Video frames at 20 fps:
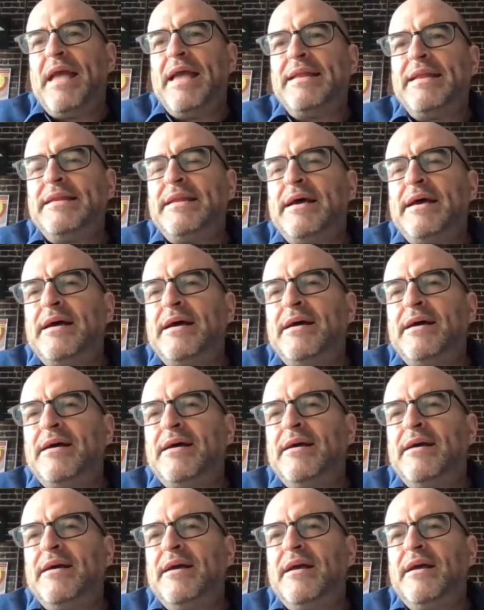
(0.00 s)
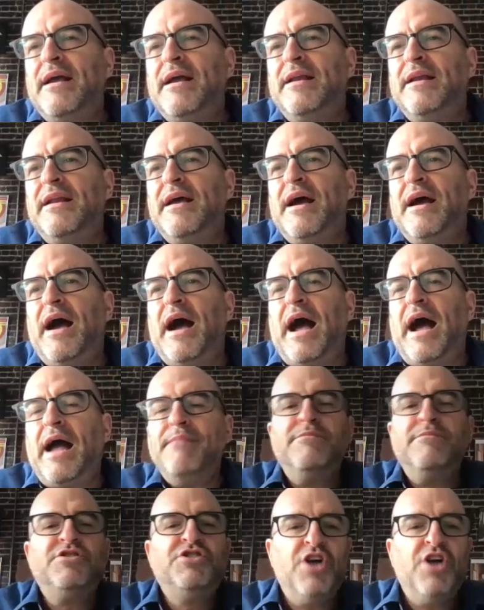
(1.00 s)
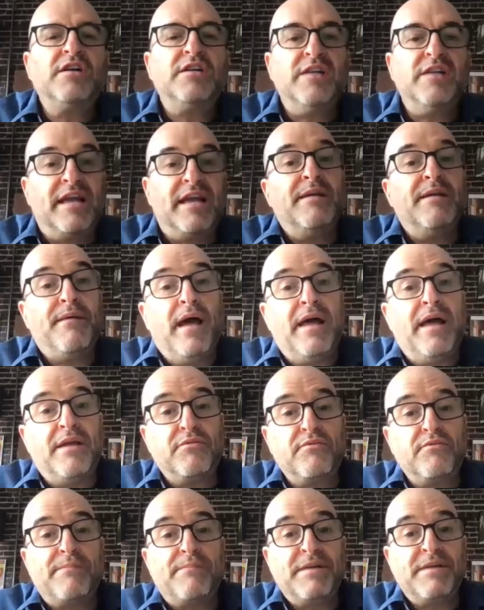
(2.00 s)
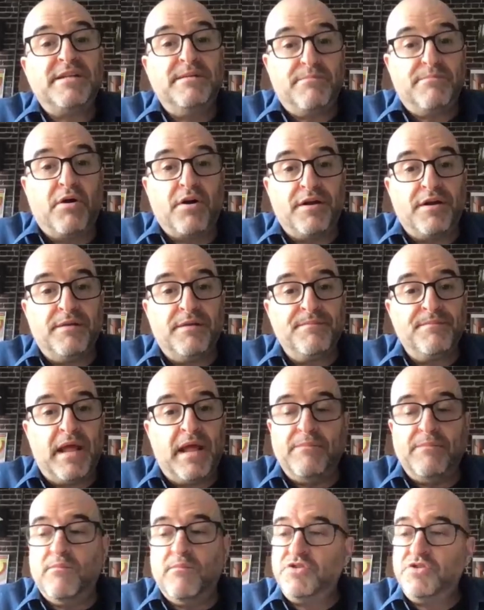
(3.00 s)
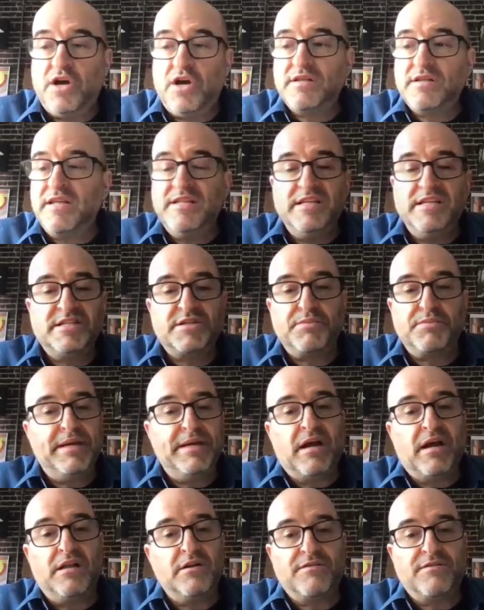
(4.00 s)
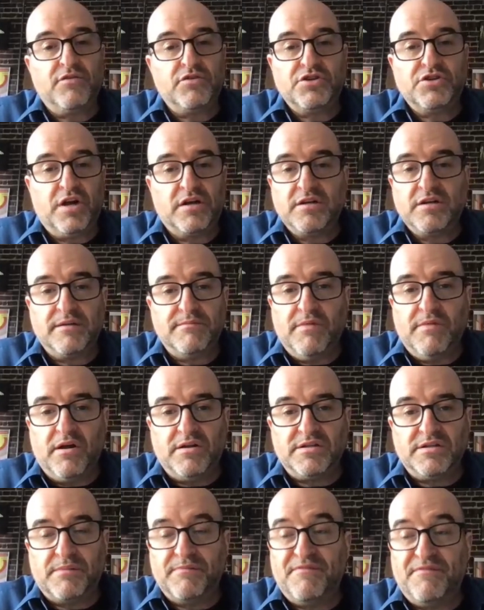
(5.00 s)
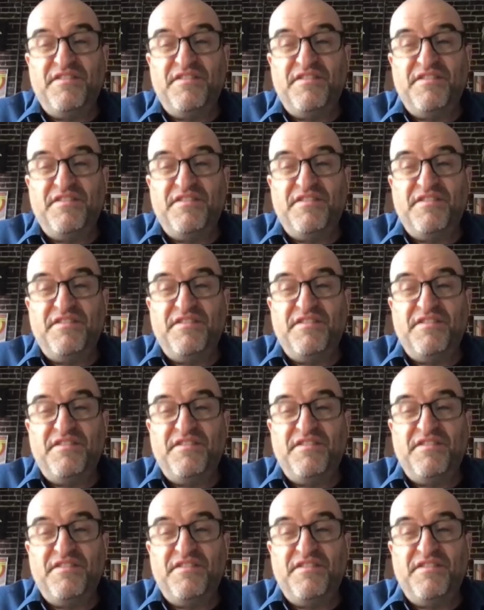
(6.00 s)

And I'm juggling at a Remington party, and I'm juggling these 3 colorful juggling balls.